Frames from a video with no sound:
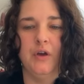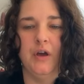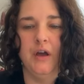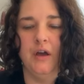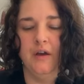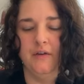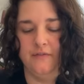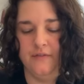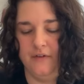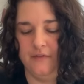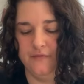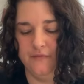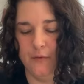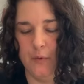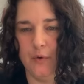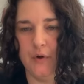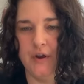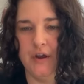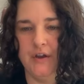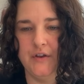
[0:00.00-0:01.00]
of
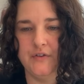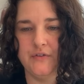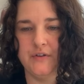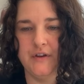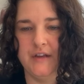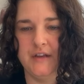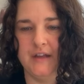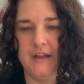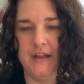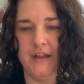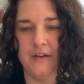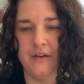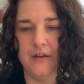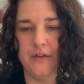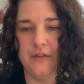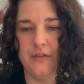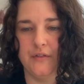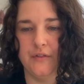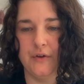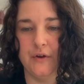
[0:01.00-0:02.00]

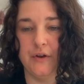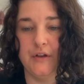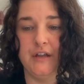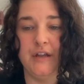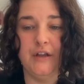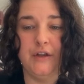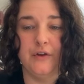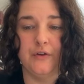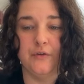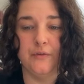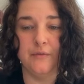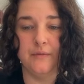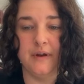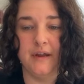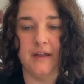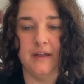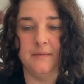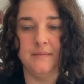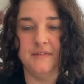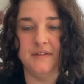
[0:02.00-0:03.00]
430
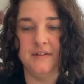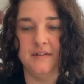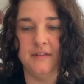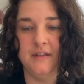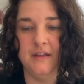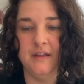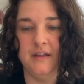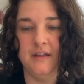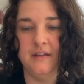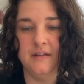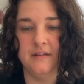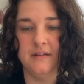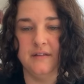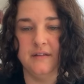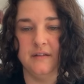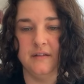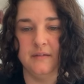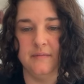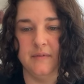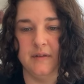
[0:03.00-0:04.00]
grams of these.
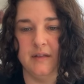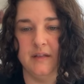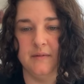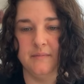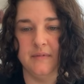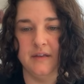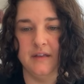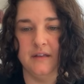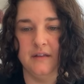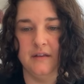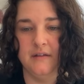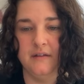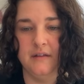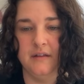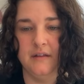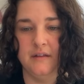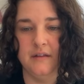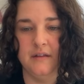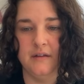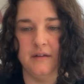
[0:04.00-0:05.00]
Let me get my
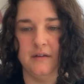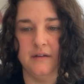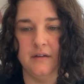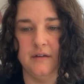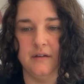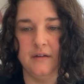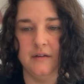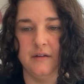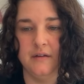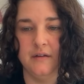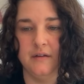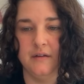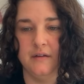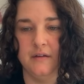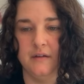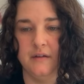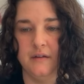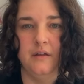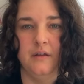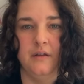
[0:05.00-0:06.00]
calculator.
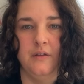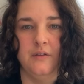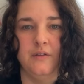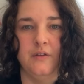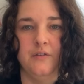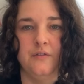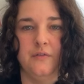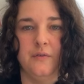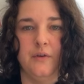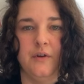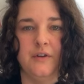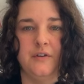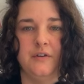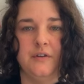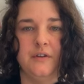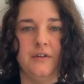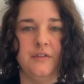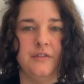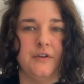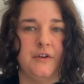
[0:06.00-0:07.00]
So
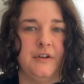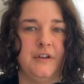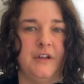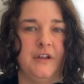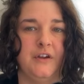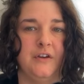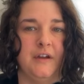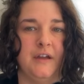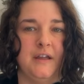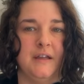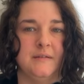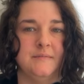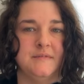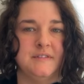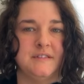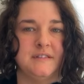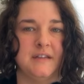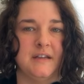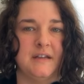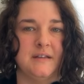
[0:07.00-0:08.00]
430
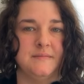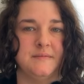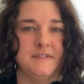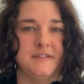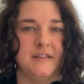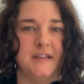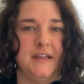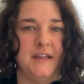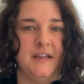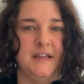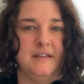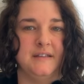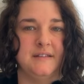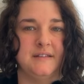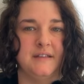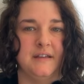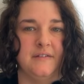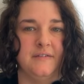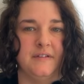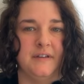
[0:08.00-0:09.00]
grams times the
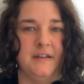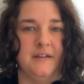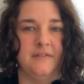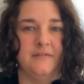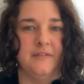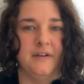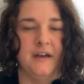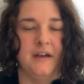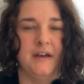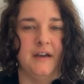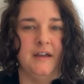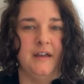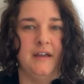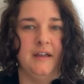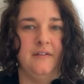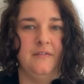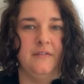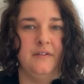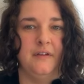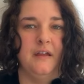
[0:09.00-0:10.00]

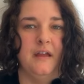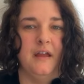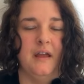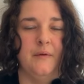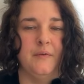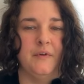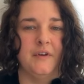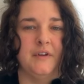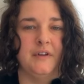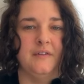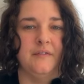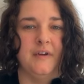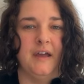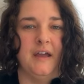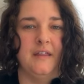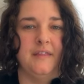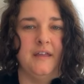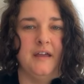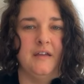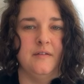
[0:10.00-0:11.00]
875 and we're going to
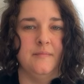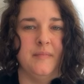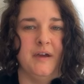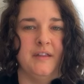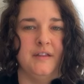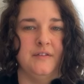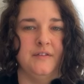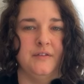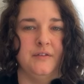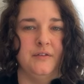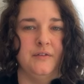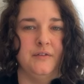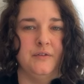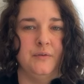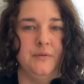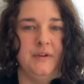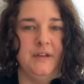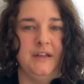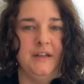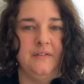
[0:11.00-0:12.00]
divide that by the
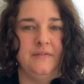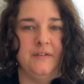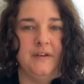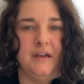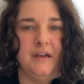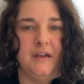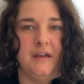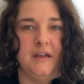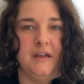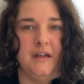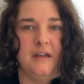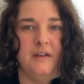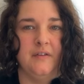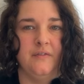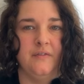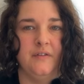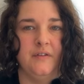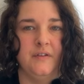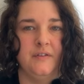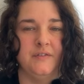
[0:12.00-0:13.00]

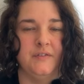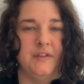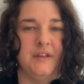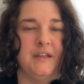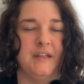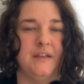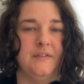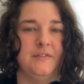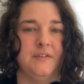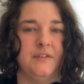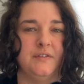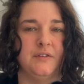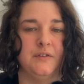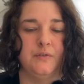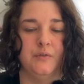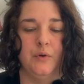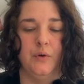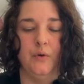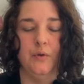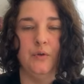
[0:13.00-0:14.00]
225. So that gives us a
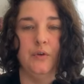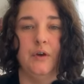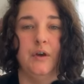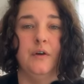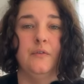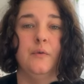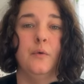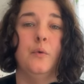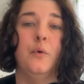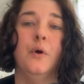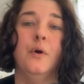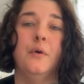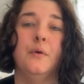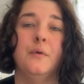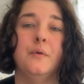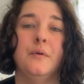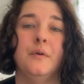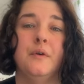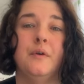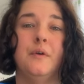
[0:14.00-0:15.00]
total of, whoa,